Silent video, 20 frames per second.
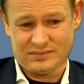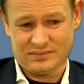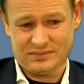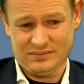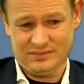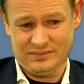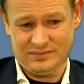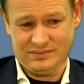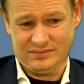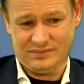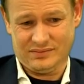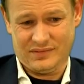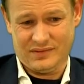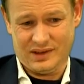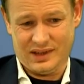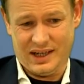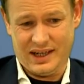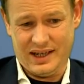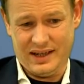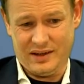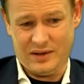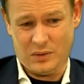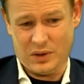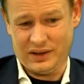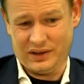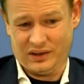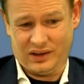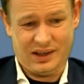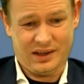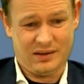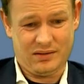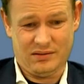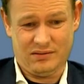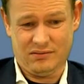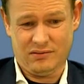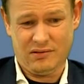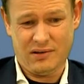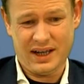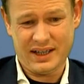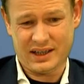Here, once again.
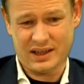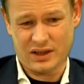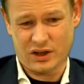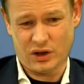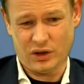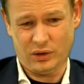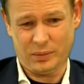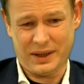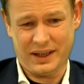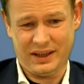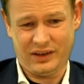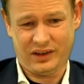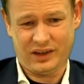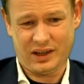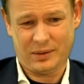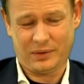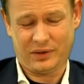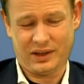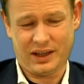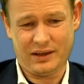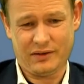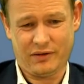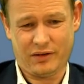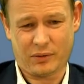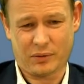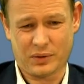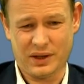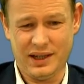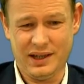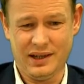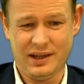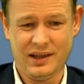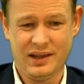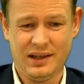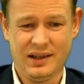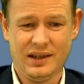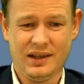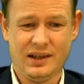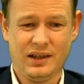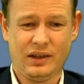White can choose many setups. Knight f3
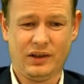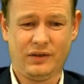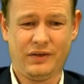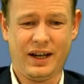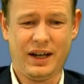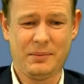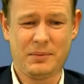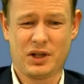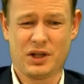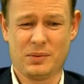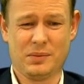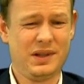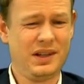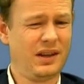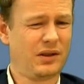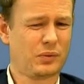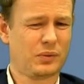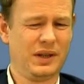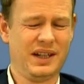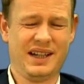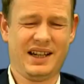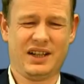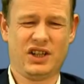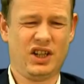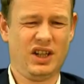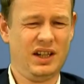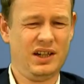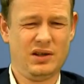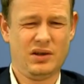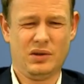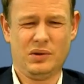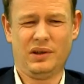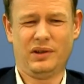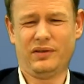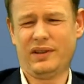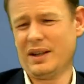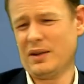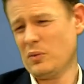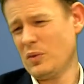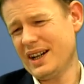is fine. Bishop d3. Knight g2 is
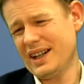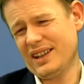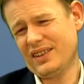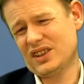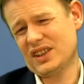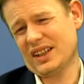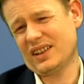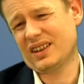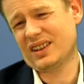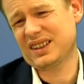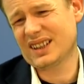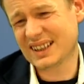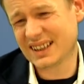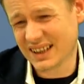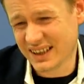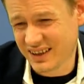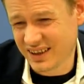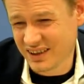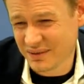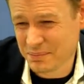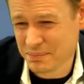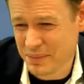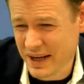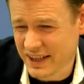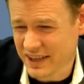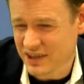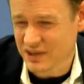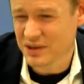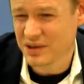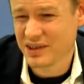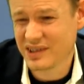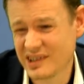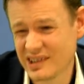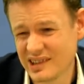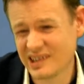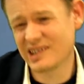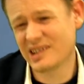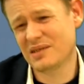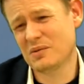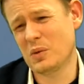fine. White is just slightly better
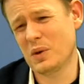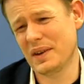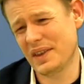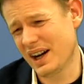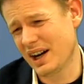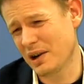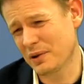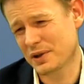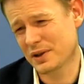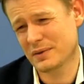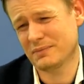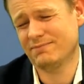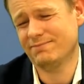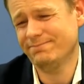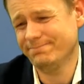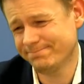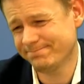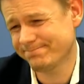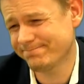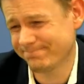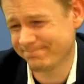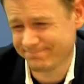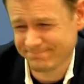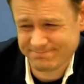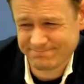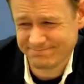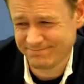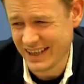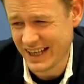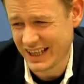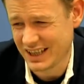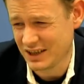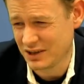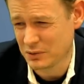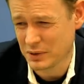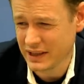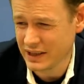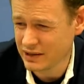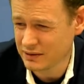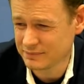without any
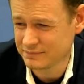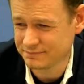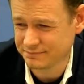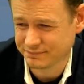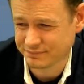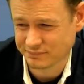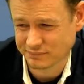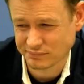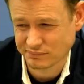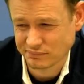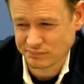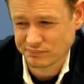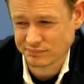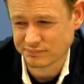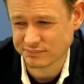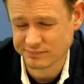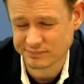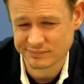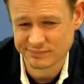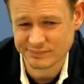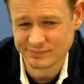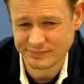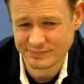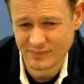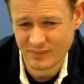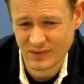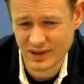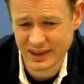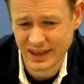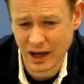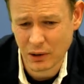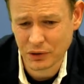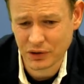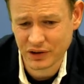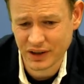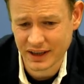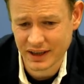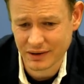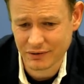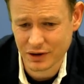real
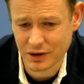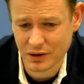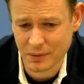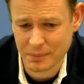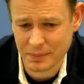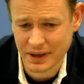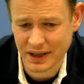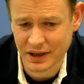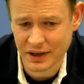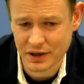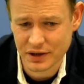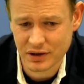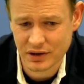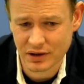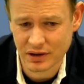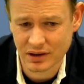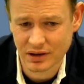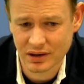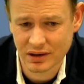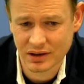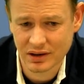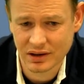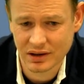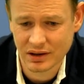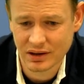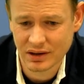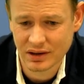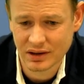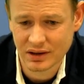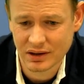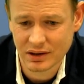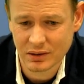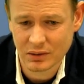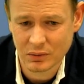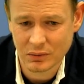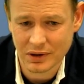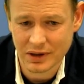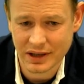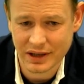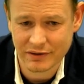downside if you compare it to
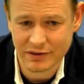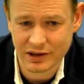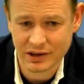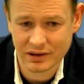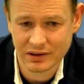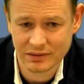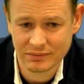whatever.